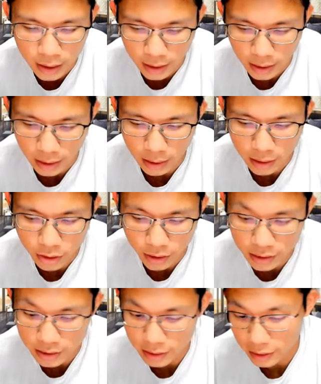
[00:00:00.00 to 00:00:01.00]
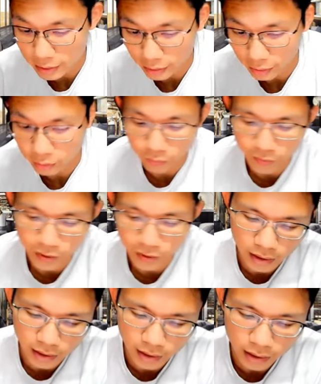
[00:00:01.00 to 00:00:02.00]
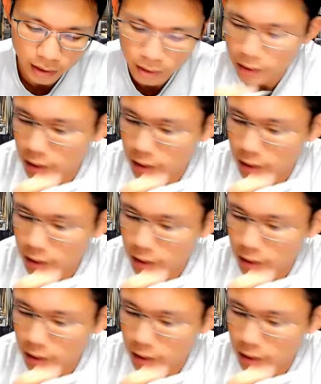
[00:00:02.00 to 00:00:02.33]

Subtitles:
as you can see in the title, obviously.